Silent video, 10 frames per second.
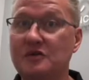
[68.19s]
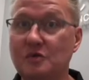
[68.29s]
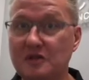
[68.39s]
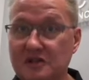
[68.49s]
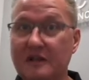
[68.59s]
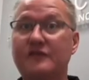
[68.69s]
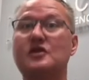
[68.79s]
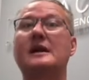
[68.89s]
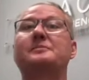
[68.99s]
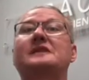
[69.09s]
So just lift
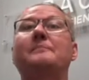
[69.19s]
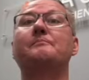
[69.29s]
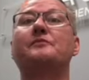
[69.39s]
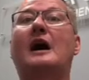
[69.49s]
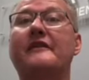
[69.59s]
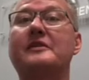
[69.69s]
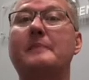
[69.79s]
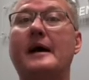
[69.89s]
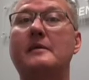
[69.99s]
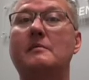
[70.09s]
your hips up off the
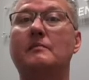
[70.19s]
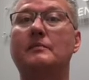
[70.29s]
bed,